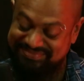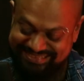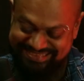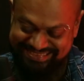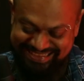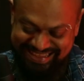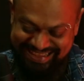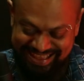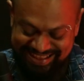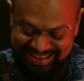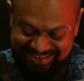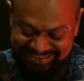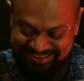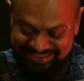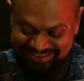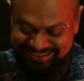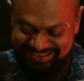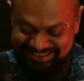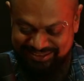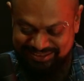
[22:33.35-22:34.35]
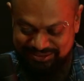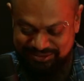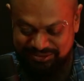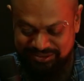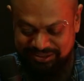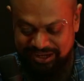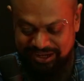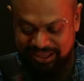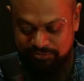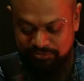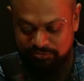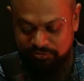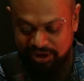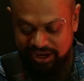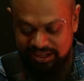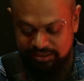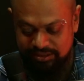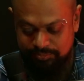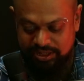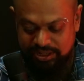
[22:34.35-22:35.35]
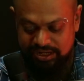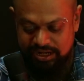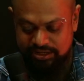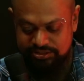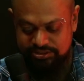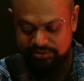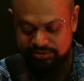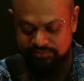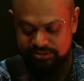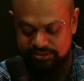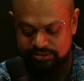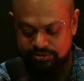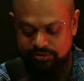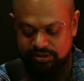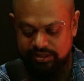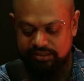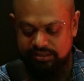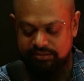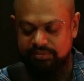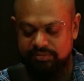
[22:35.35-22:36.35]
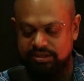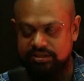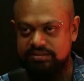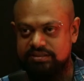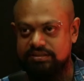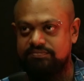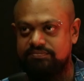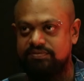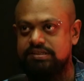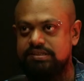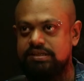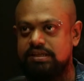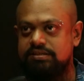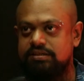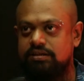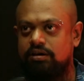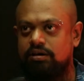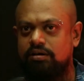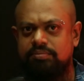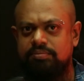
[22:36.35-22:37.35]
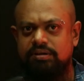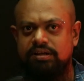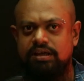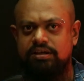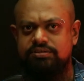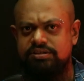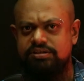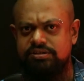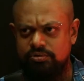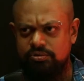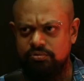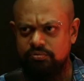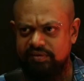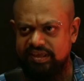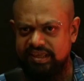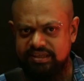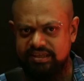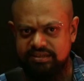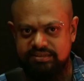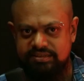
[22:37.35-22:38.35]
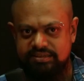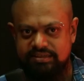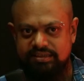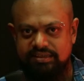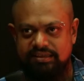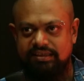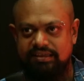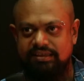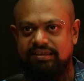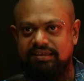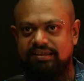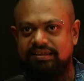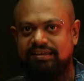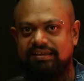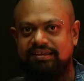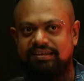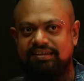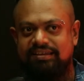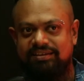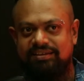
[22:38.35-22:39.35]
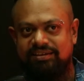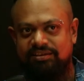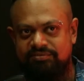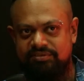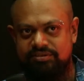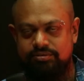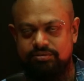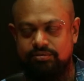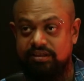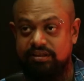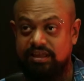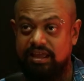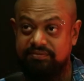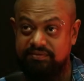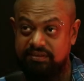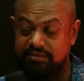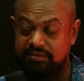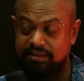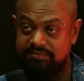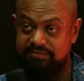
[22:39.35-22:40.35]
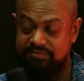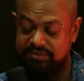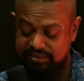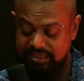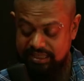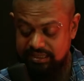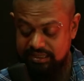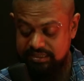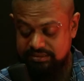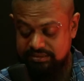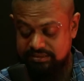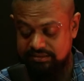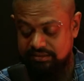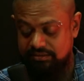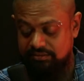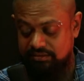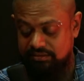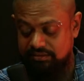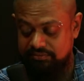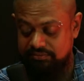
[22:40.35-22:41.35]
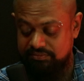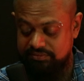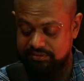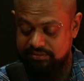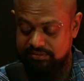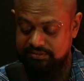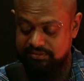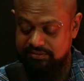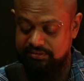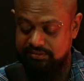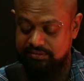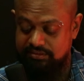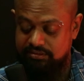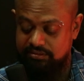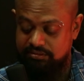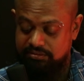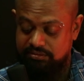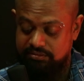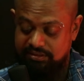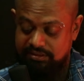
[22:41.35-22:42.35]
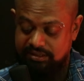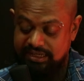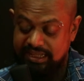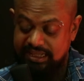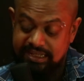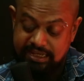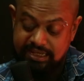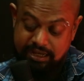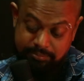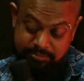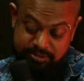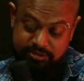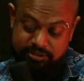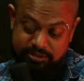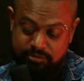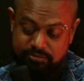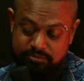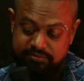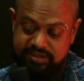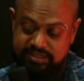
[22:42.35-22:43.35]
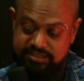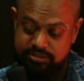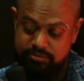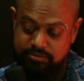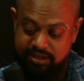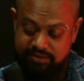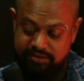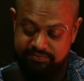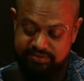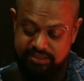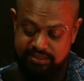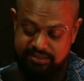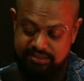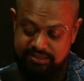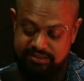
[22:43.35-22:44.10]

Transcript: and like while the production was going, because it was such a long production, two weeks, it was going. And and the thing is, leading up to the two weeks, you have the